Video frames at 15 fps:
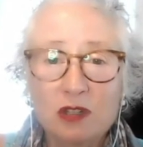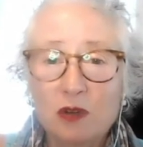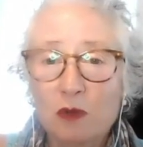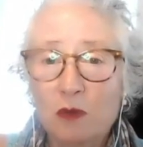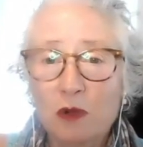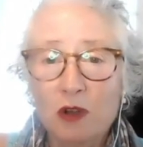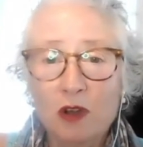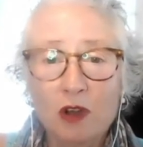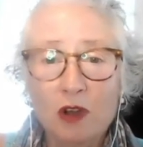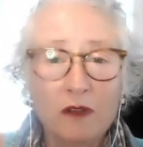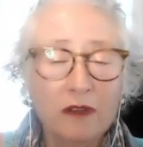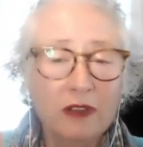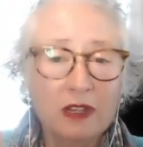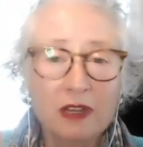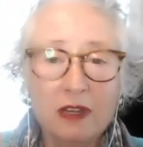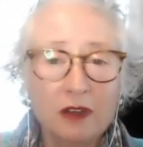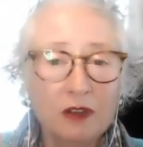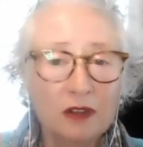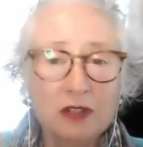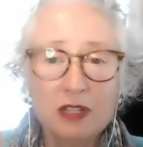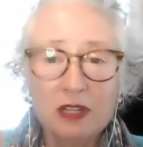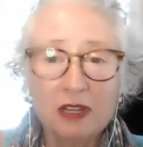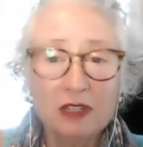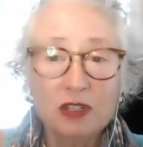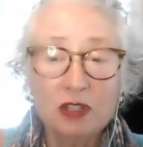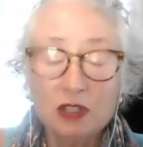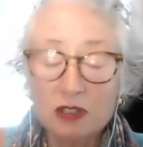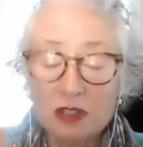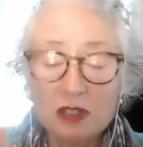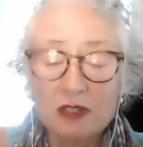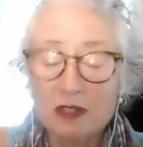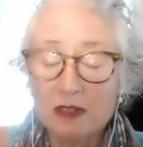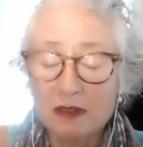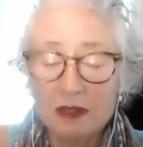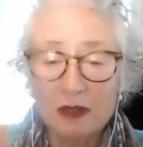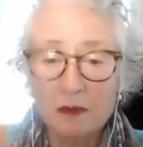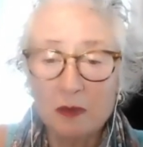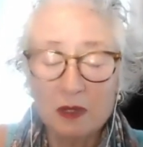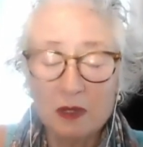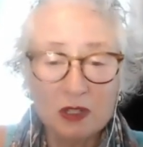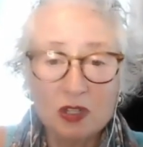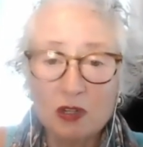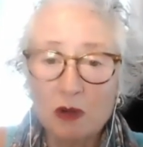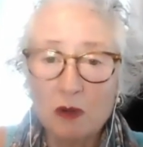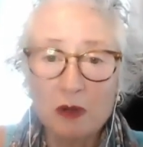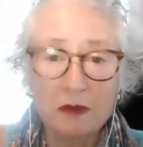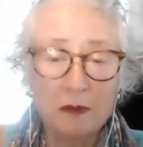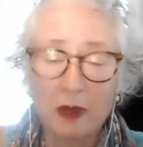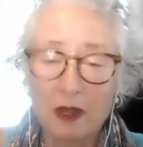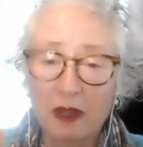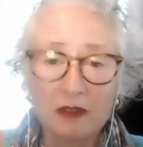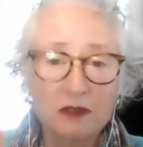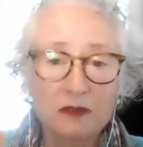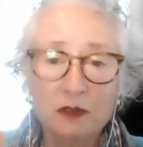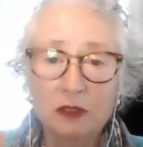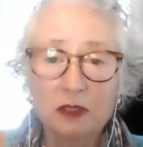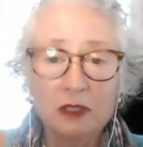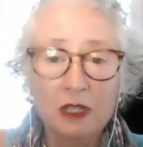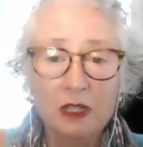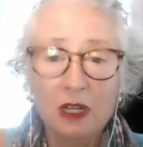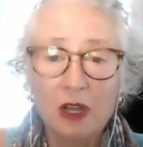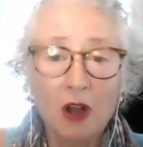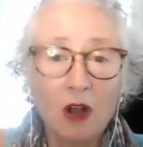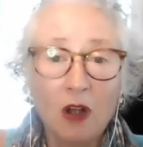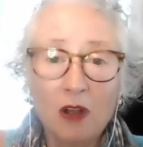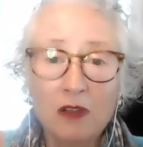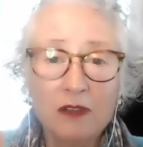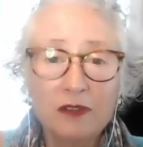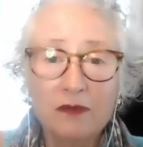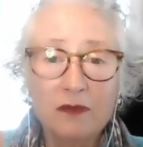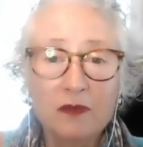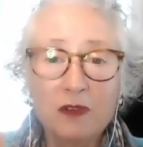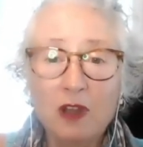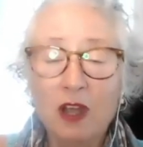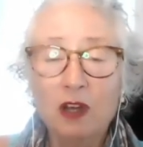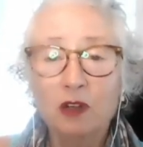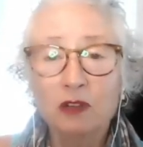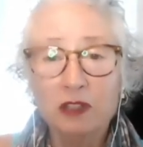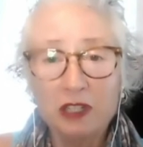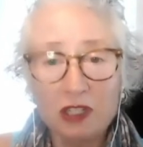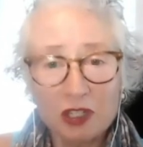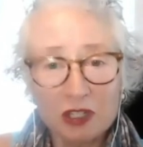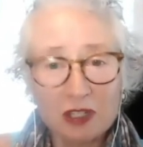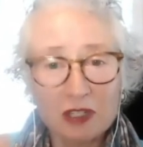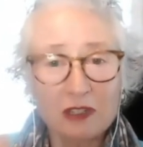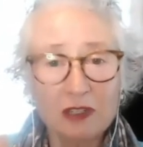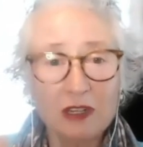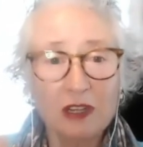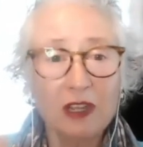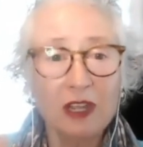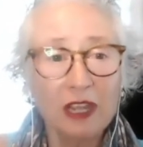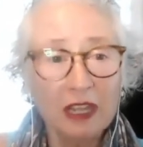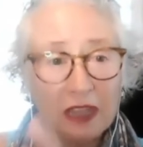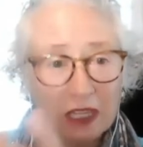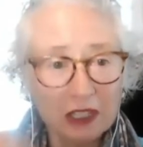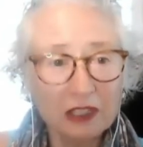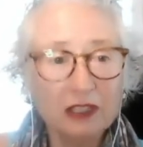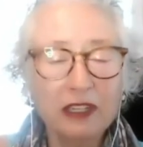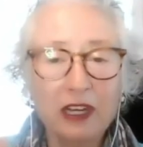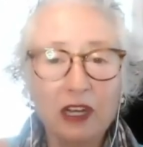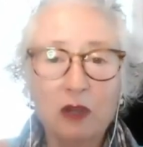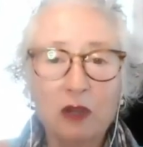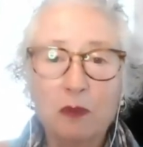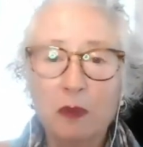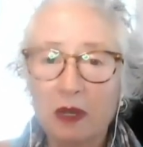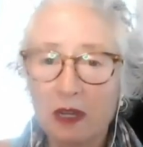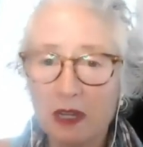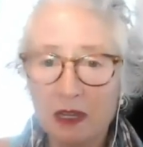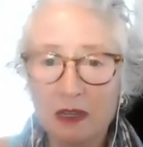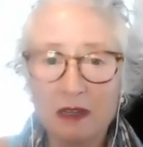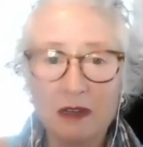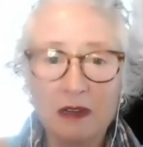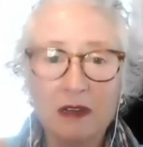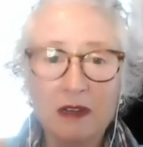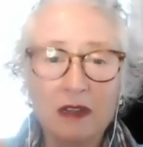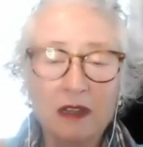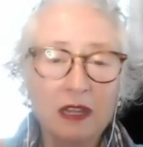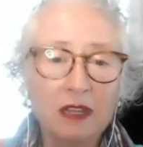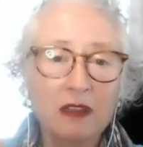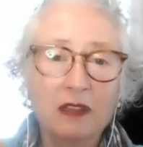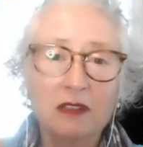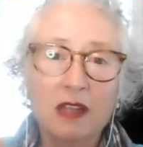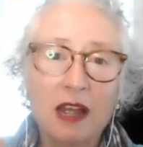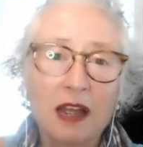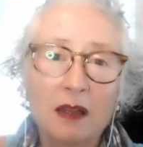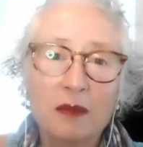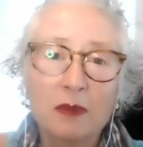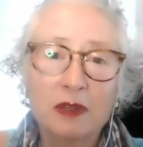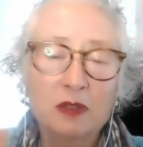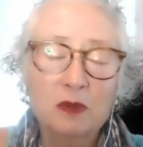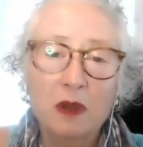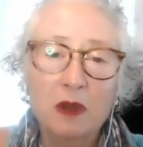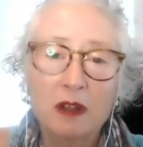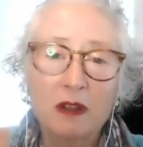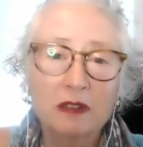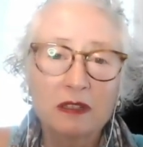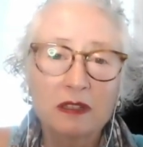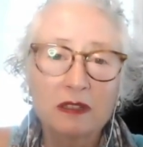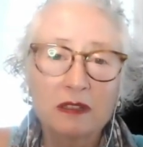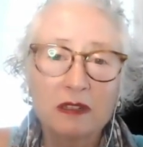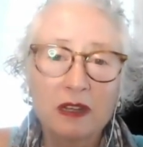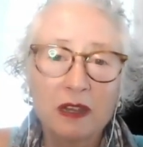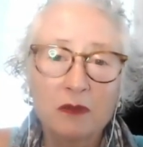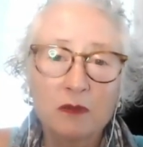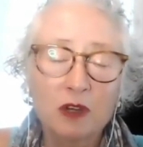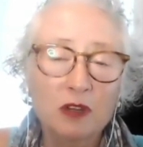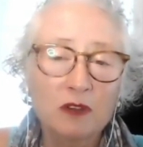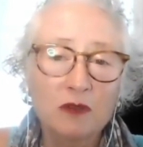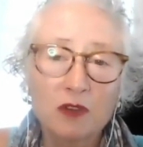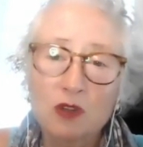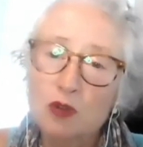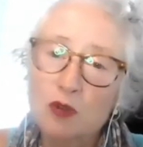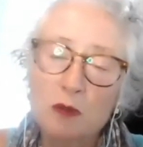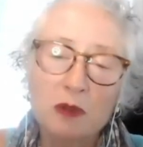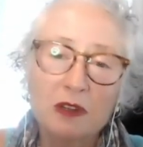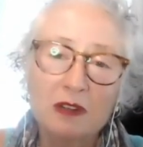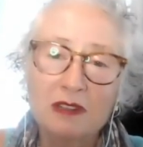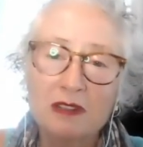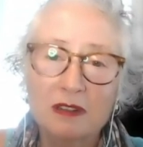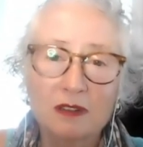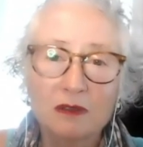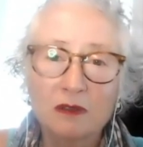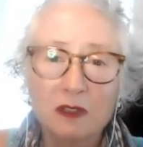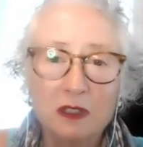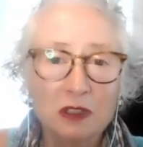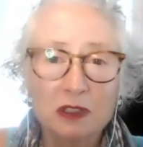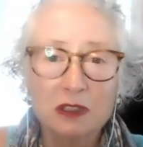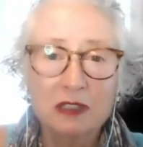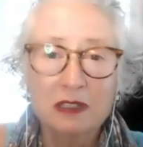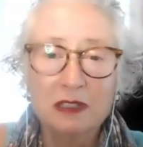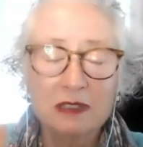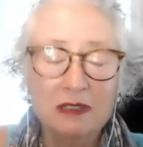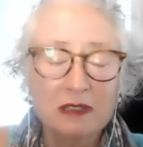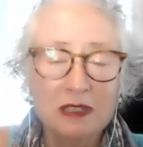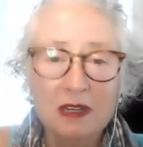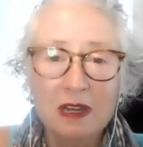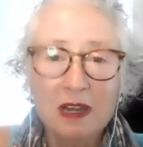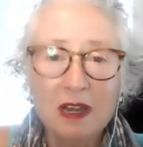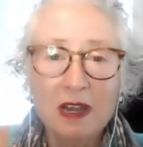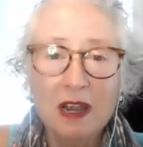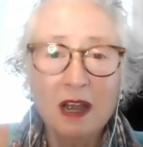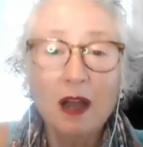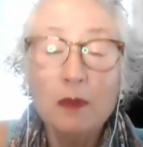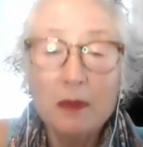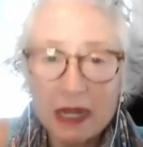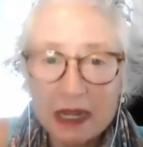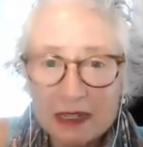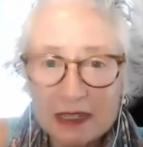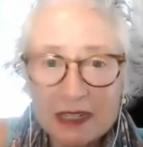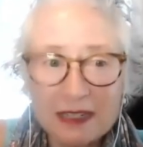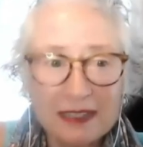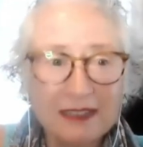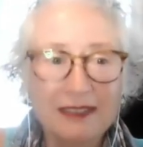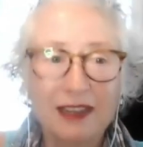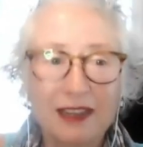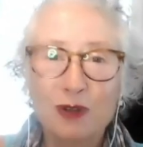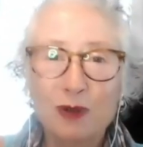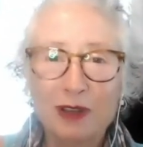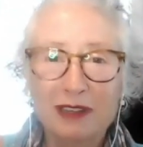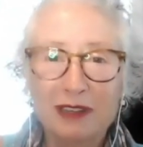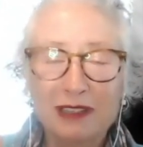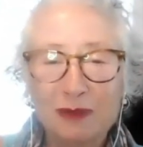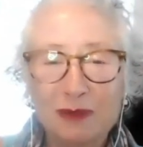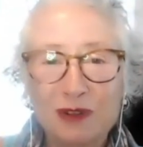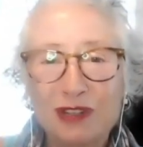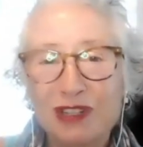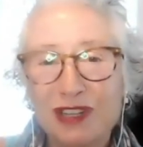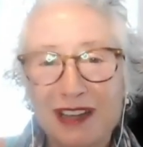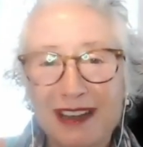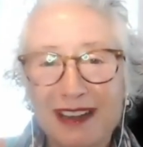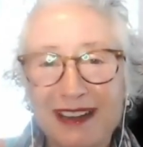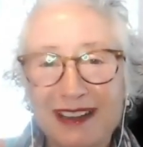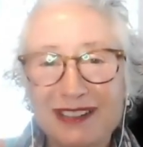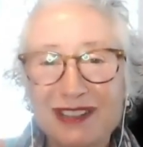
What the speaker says: Your work over the years has just been so impactful, all of, not only just in the clinic, but in the lab as well. And what you've contributed to the field is amazing and greatly appreciated.